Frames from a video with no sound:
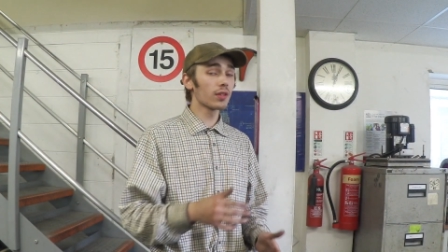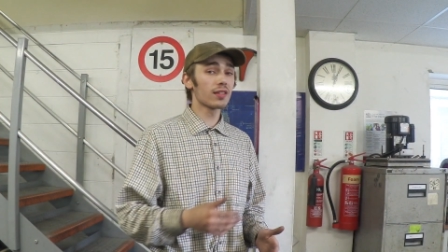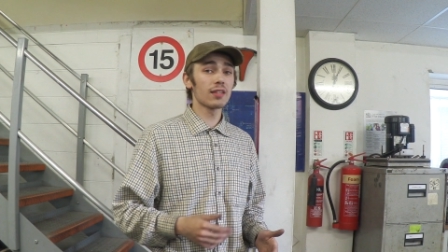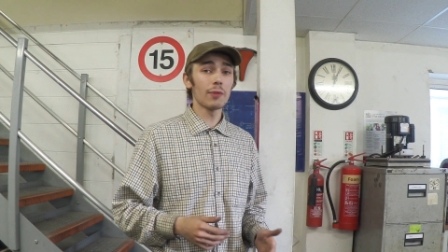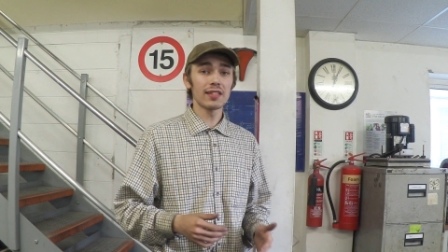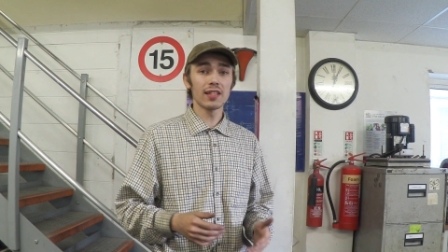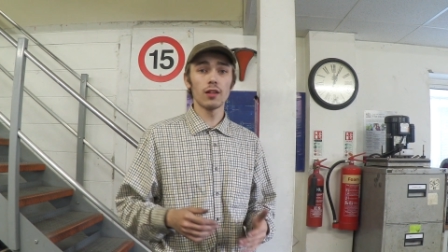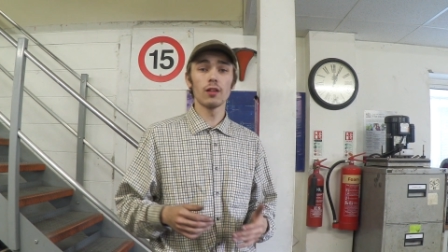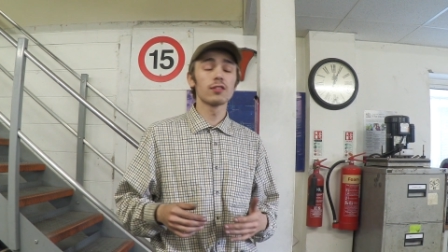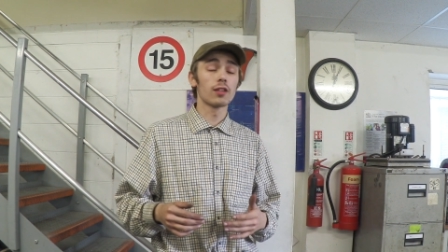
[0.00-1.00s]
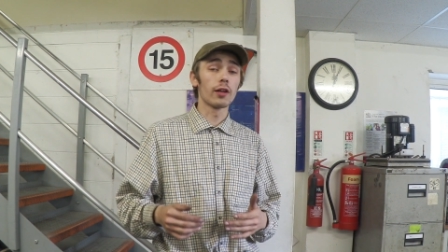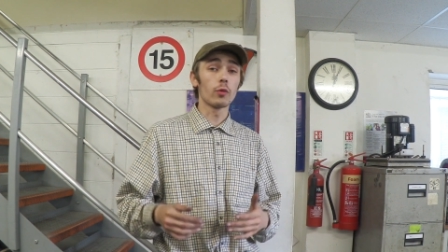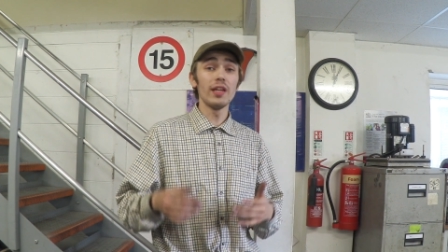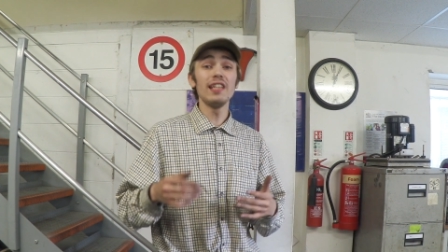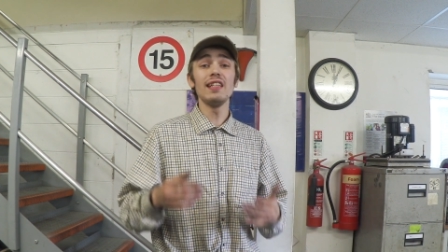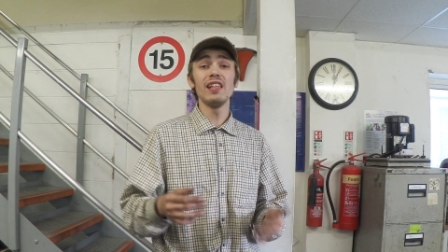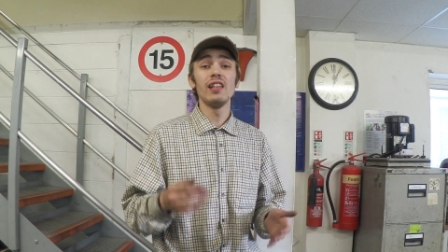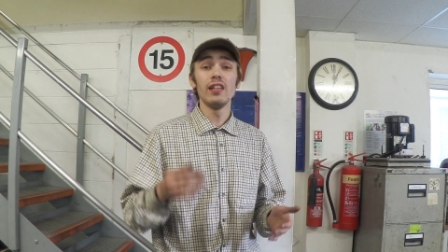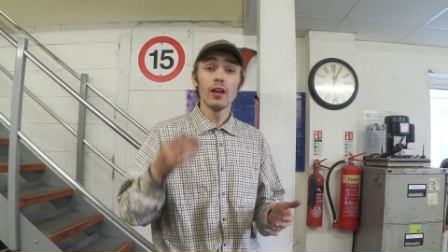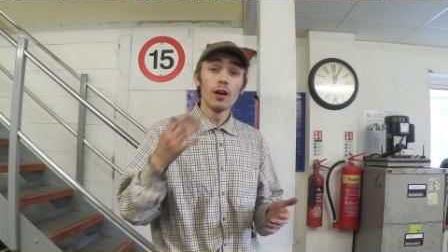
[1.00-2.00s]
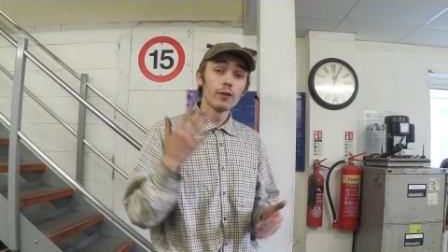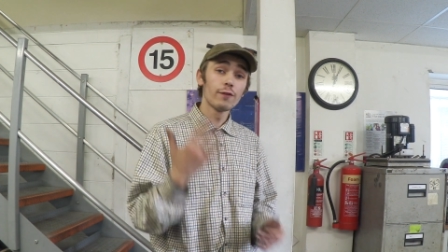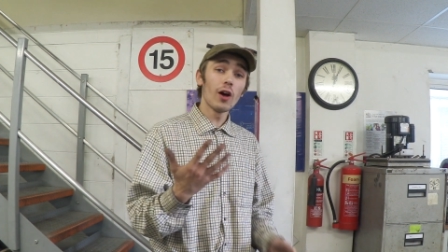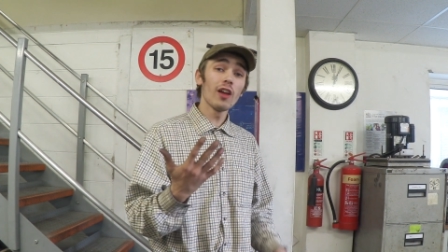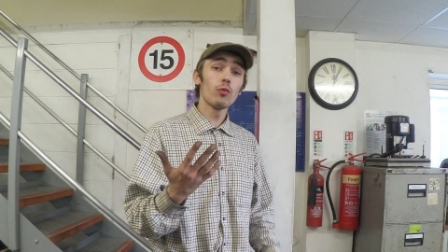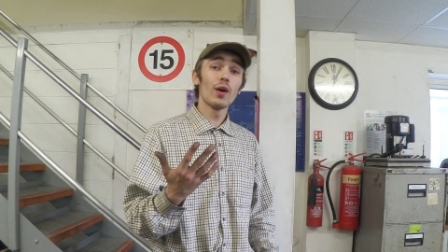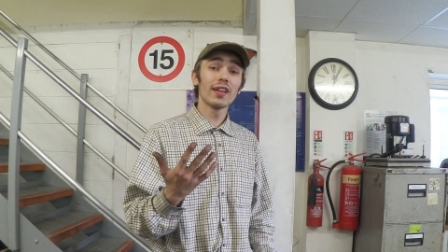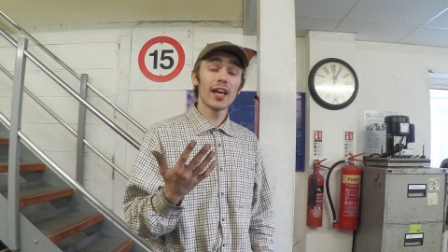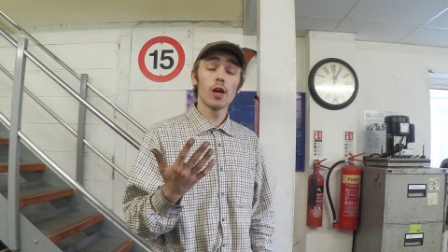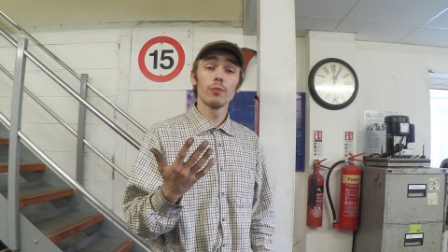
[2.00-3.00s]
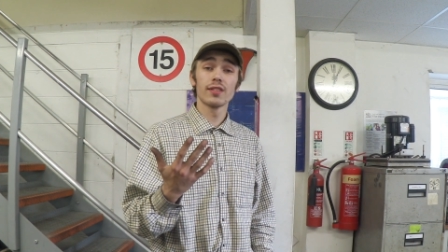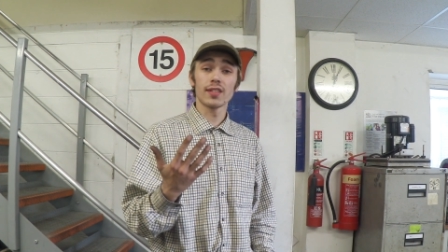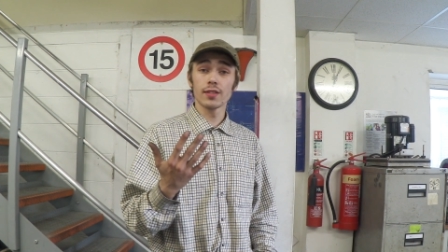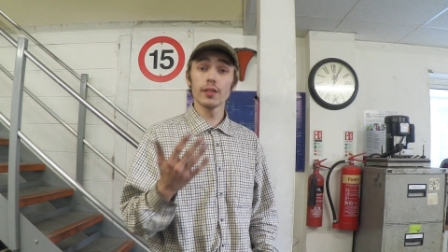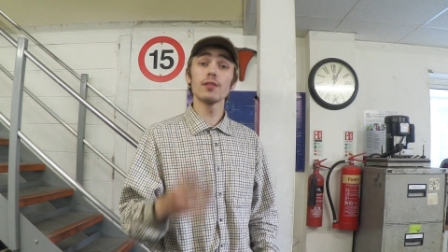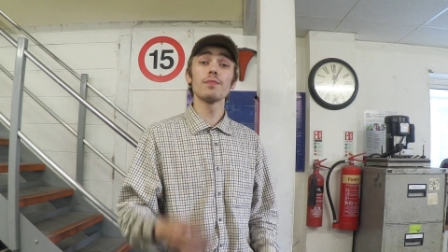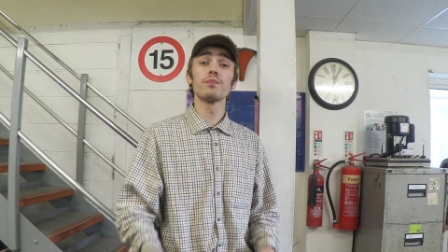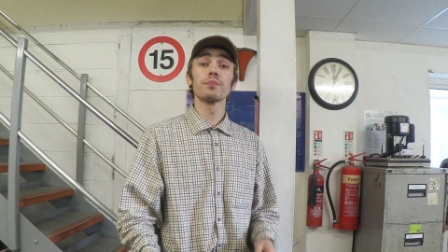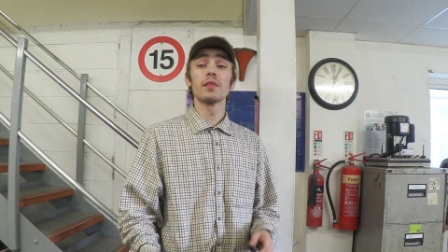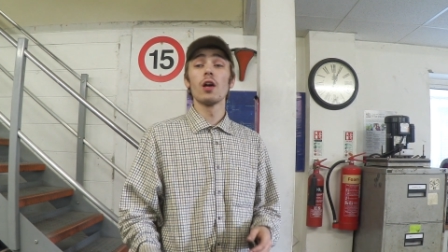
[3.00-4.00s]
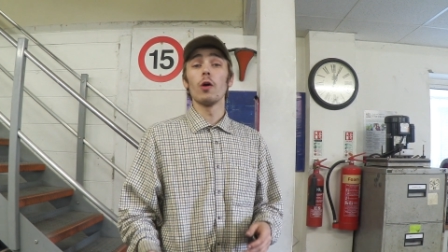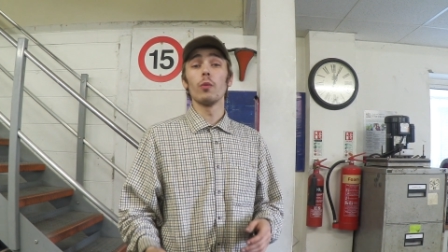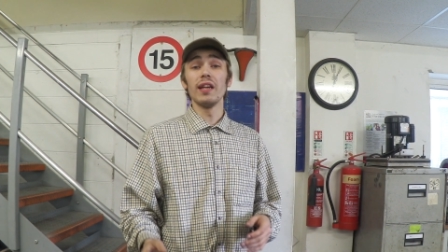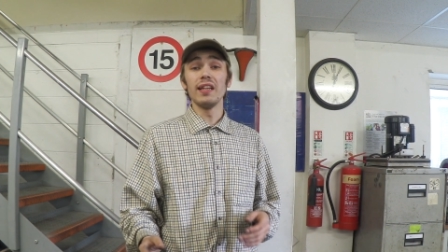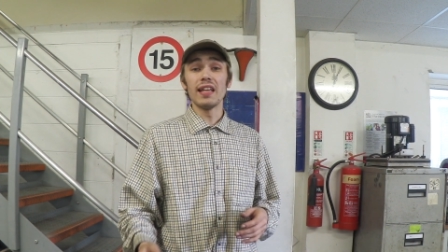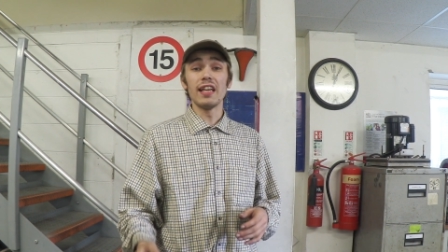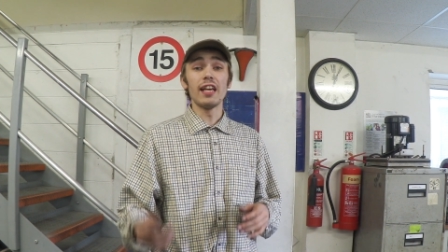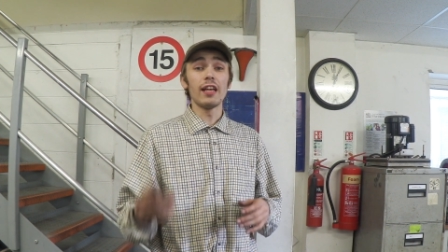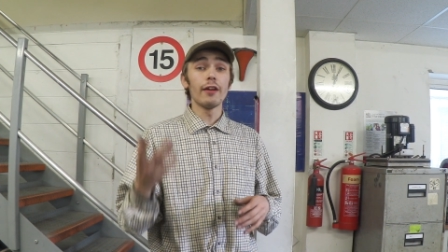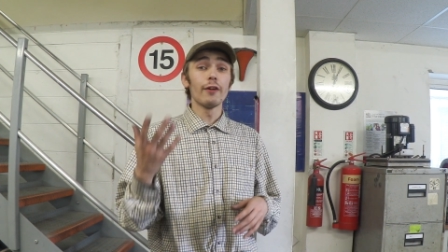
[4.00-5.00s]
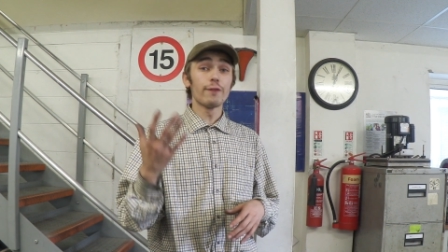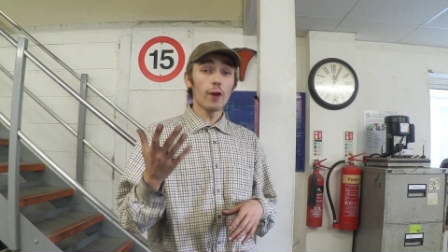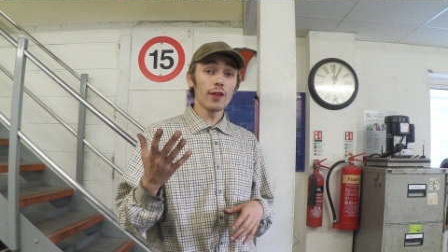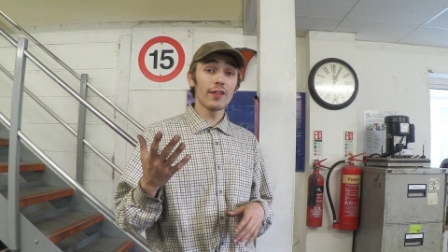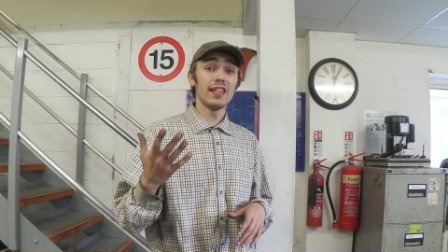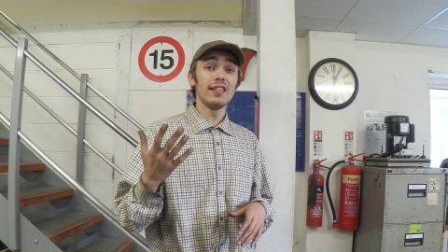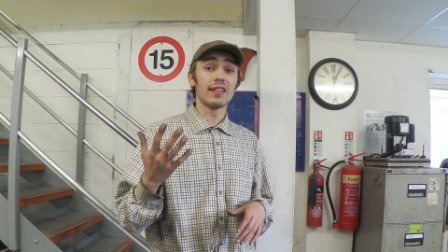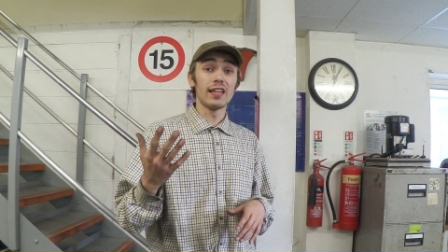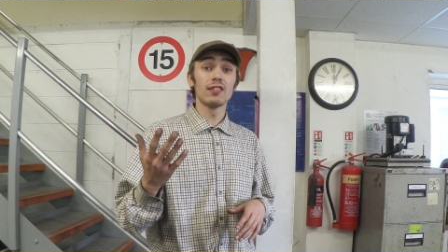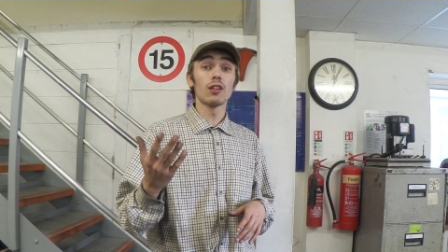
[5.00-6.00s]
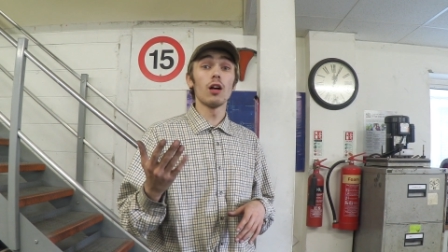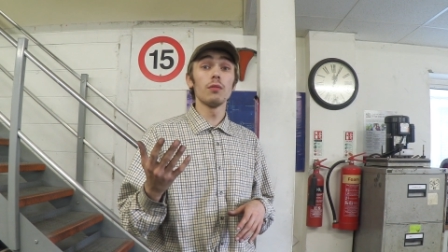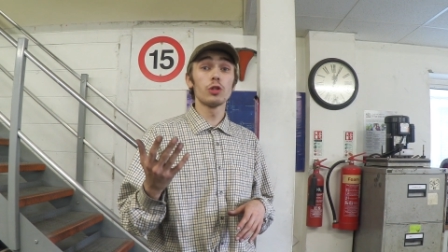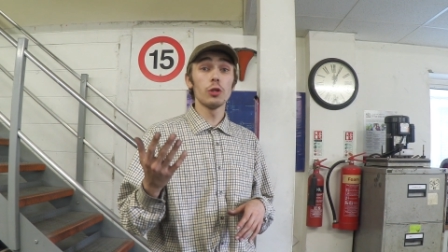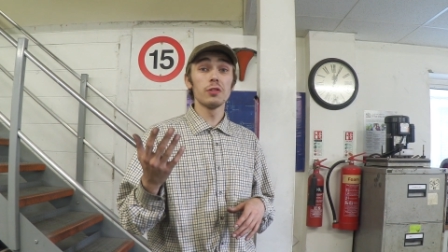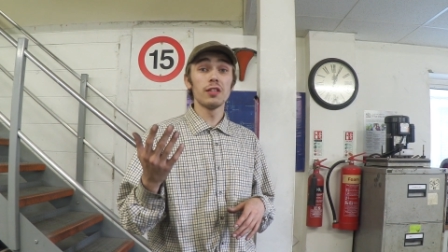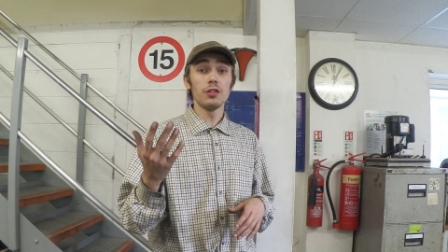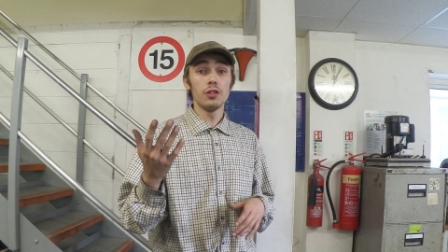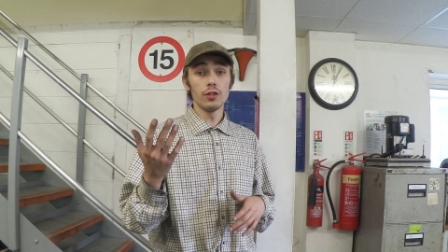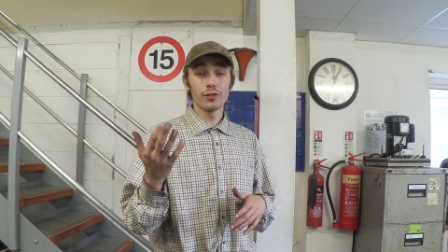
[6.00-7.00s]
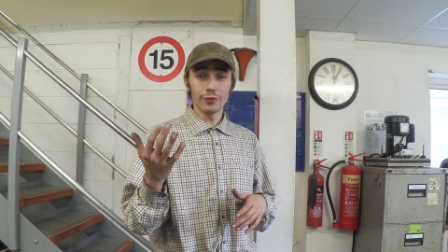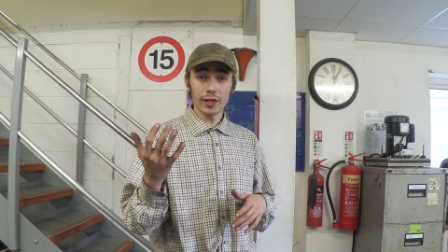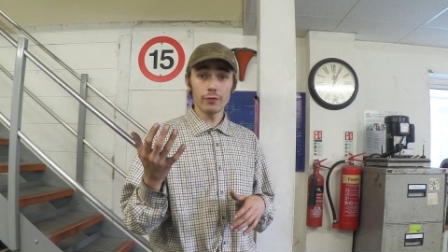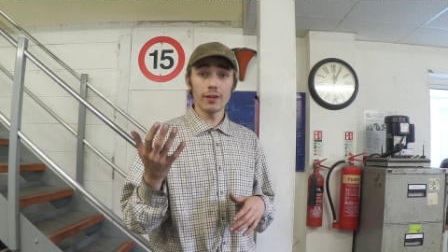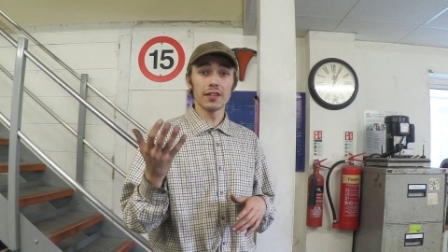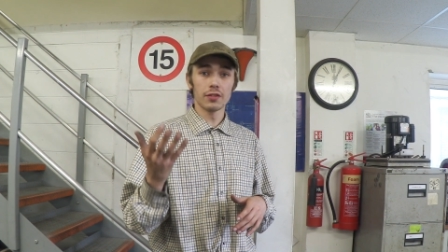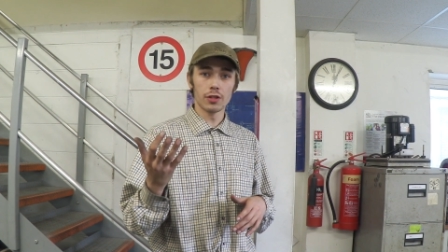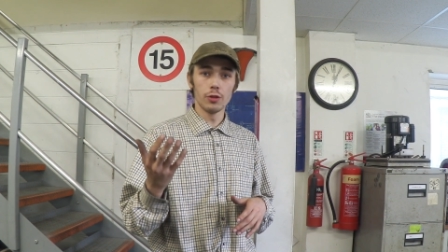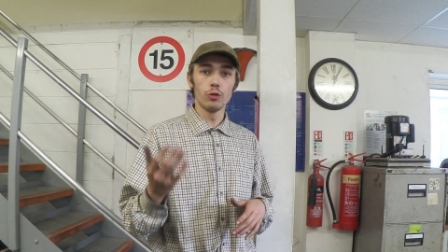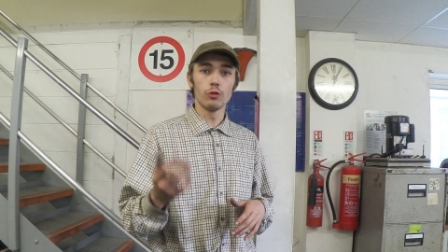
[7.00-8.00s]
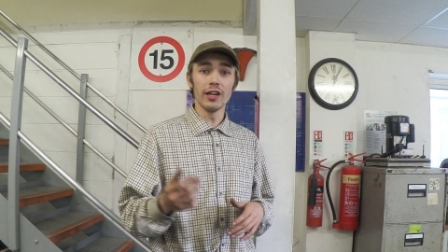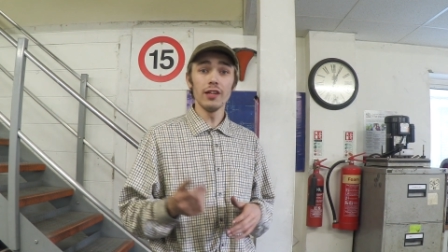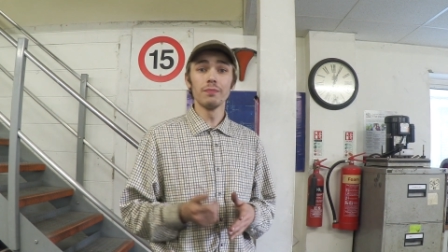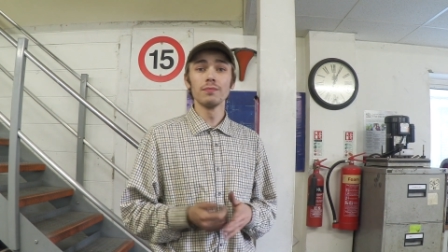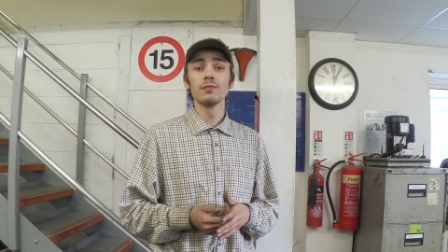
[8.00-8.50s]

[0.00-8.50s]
what the schematic looks like, we need 5 1k ohm resistors, we need 5 LEDs, I'm choosing to use 3 red and 2 green,